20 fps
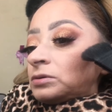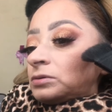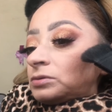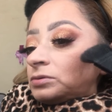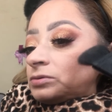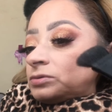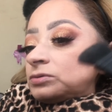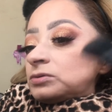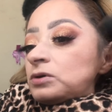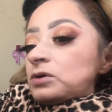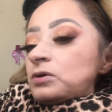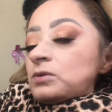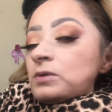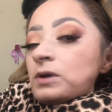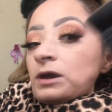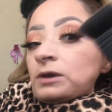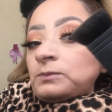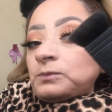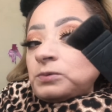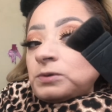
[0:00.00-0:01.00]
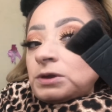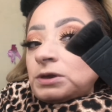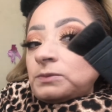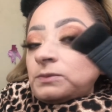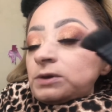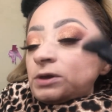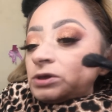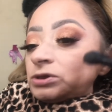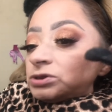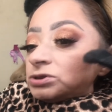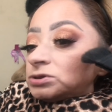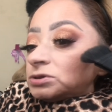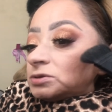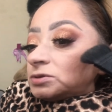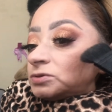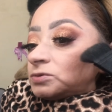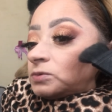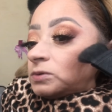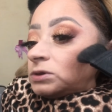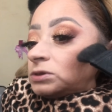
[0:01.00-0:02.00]
So I'm pretty much
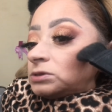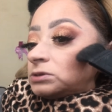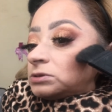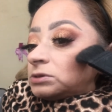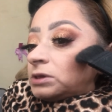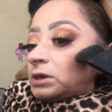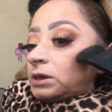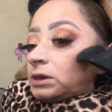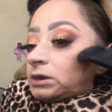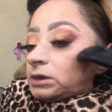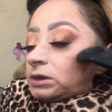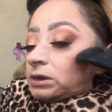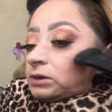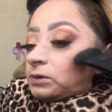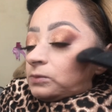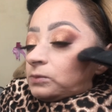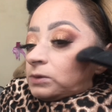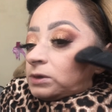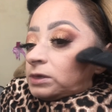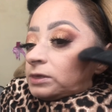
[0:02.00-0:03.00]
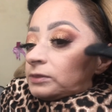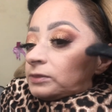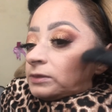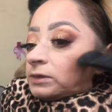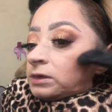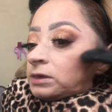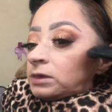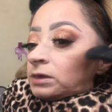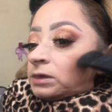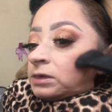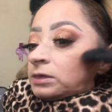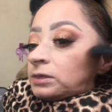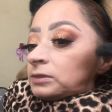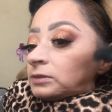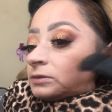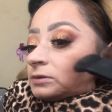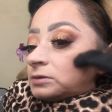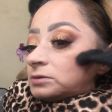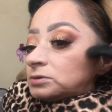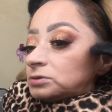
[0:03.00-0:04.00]
just going to take it with
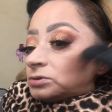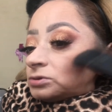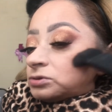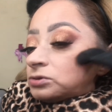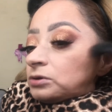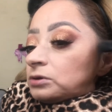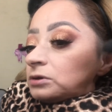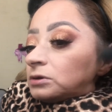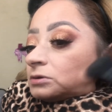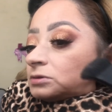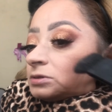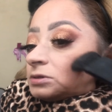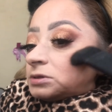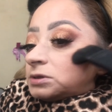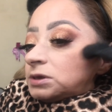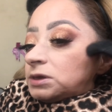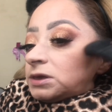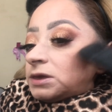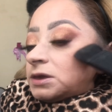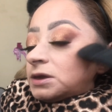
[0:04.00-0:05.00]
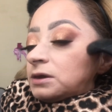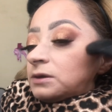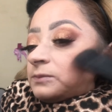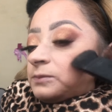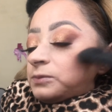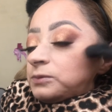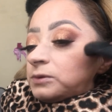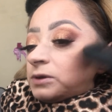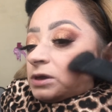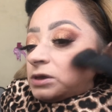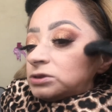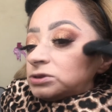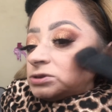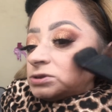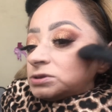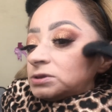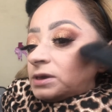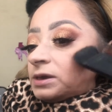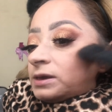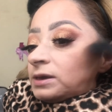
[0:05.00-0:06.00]
this NARS Ida brush
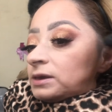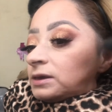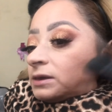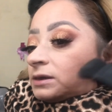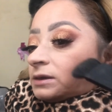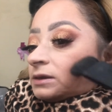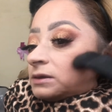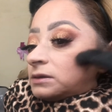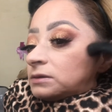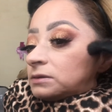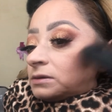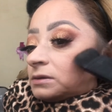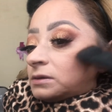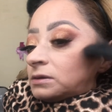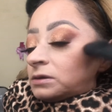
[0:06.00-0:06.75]
and